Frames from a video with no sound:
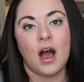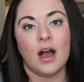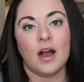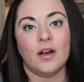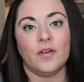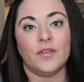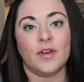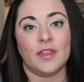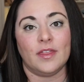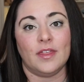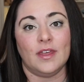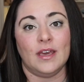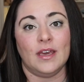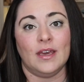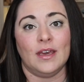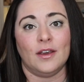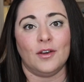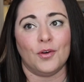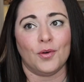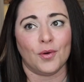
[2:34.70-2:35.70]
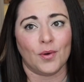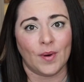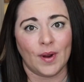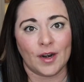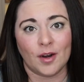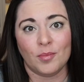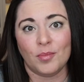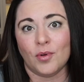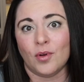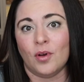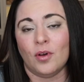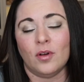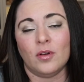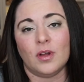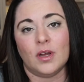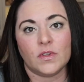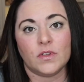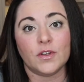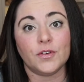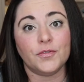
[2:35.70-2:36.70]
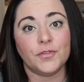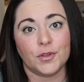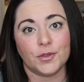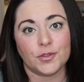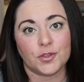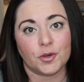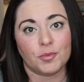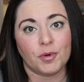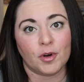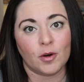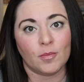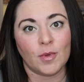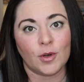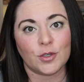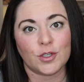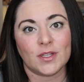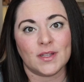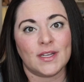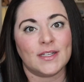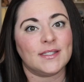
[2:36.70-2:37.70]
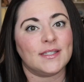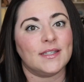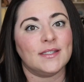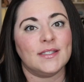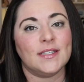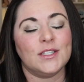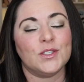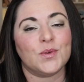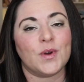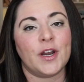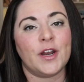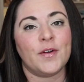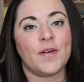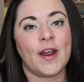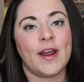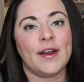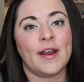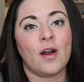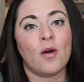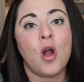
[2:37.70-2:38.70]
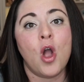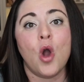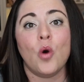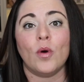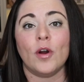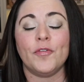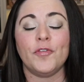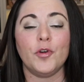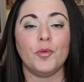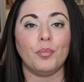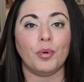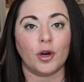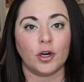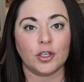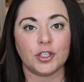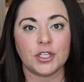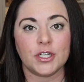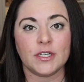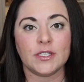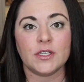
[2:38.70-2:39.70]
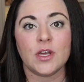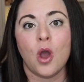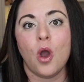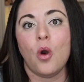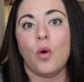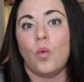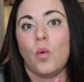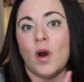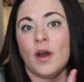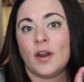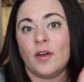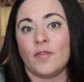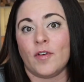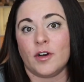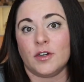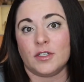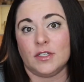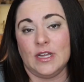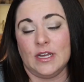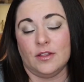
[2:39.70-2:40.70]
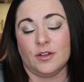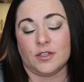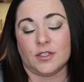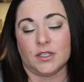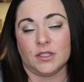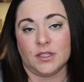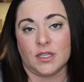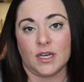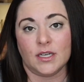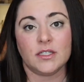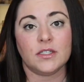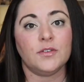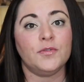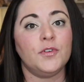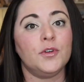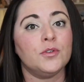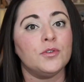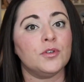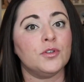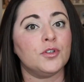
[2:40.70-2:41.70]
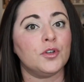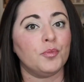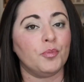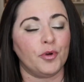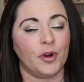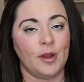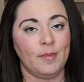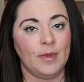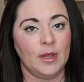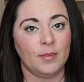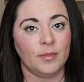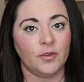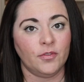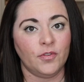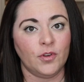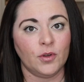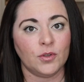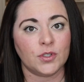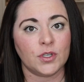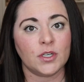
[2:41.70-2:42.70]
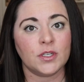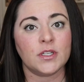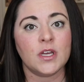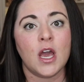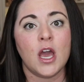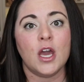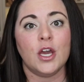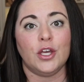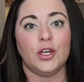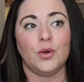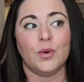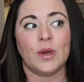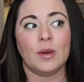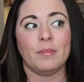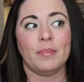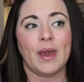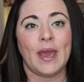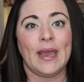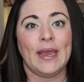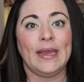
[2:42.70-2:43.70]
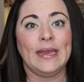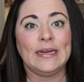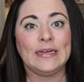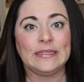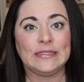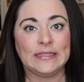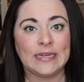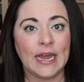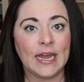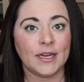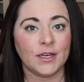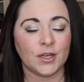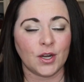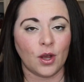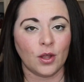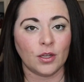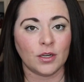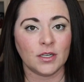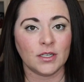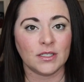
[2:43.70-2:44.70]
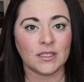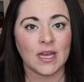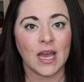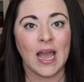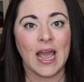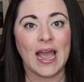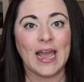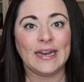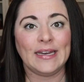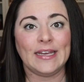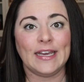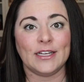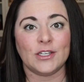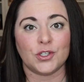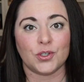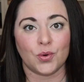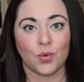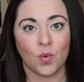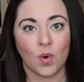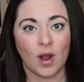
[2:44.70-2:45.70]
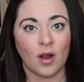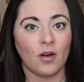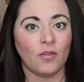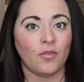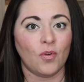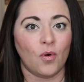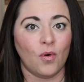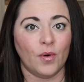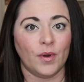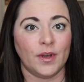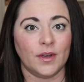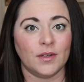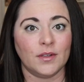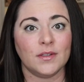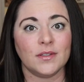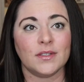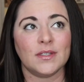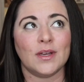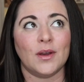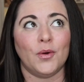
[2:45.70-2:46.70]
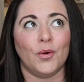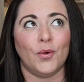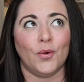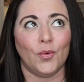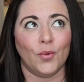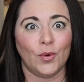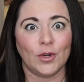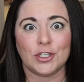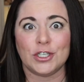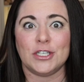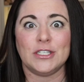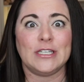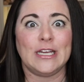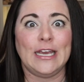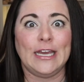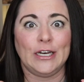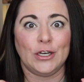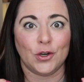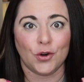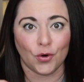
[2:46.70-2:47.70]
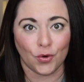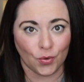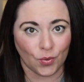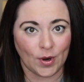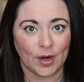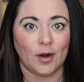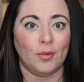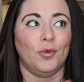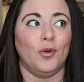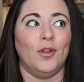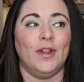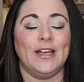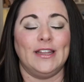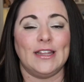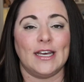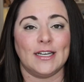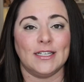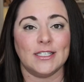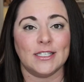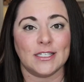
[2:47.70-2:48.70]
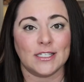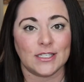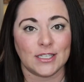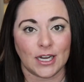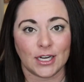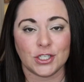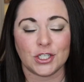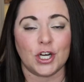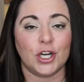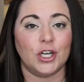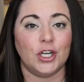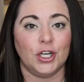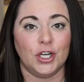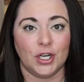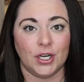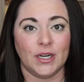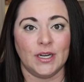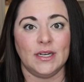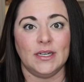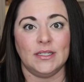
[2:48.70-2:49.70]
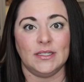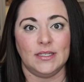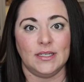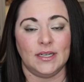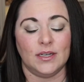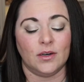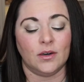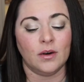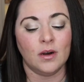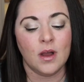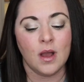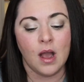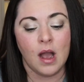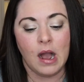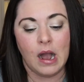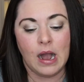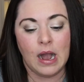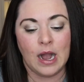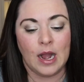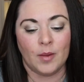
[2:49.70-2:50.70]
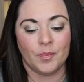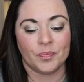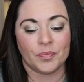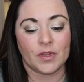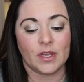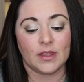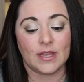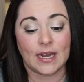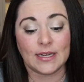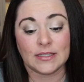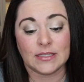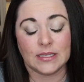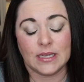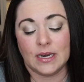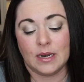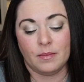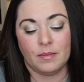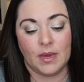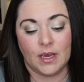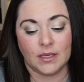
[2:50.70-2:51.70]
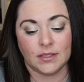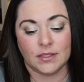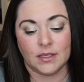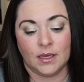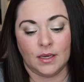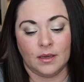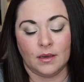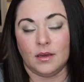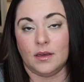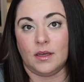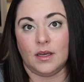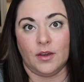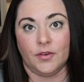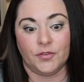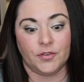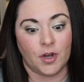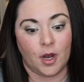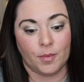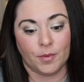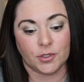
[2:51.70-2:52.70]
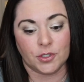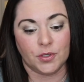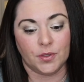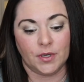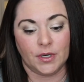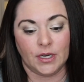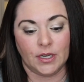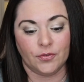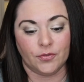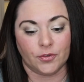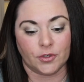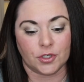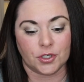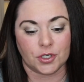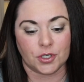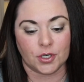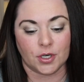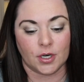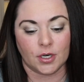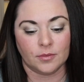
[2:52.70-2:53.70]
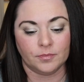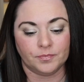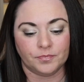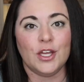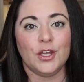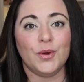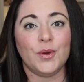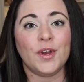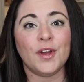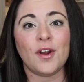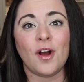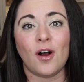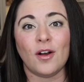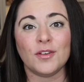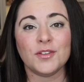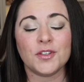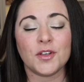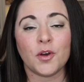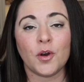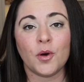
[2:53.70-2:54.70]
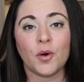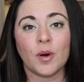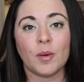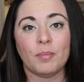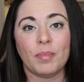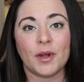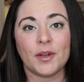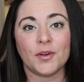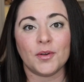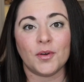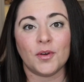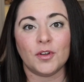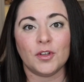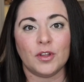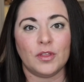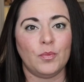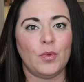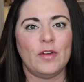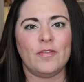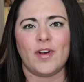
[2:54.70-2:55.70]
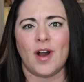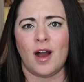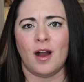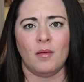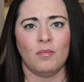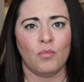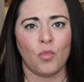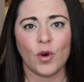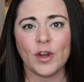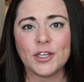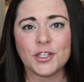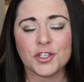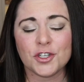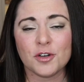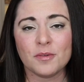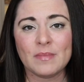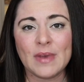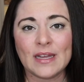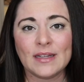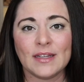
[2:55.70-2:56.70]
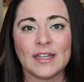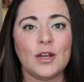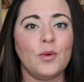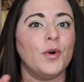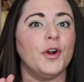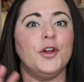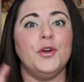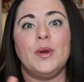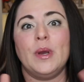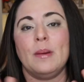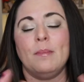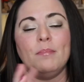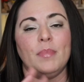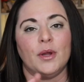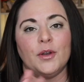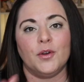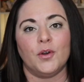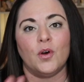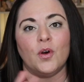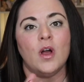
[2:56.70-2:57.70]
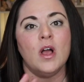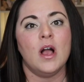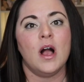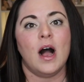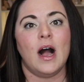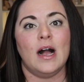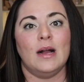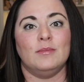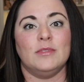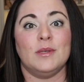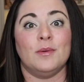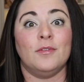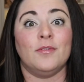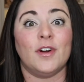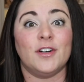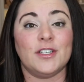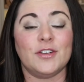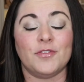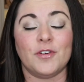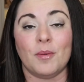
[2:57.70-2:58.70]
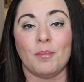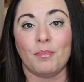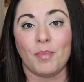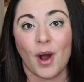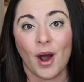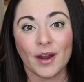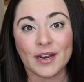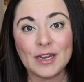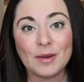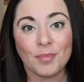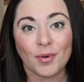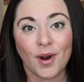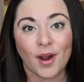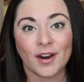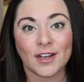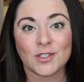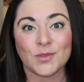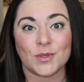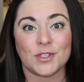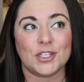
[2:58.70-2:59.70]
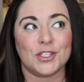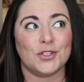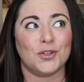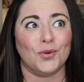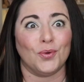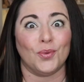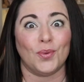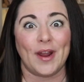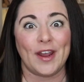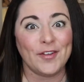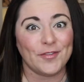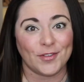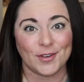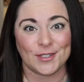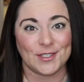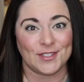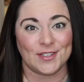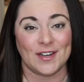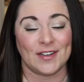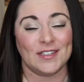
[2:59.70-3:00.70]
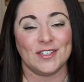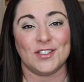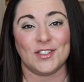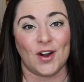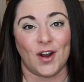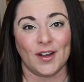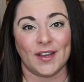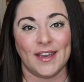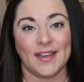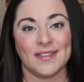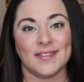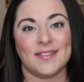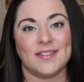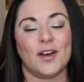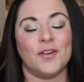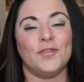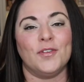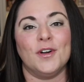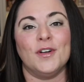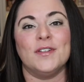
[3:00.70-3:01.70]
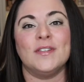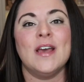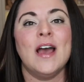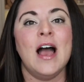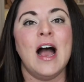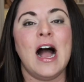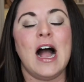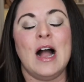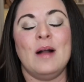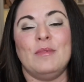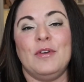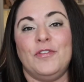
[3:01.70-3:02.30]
of the incredible diffuser promotion that Scentsy is running right now, where if you purchase one of our either deluxe diffusers or premium diffusers, you can pay ten dollars and get twelve oils, which is incredible. Like, that is such a good deal. Um, that's an amazing gift opportunity for sure. You can also bundle, we've got a moisture medley where you can bundle um, some of our different body products, which is great for st stocking stuffers. Um,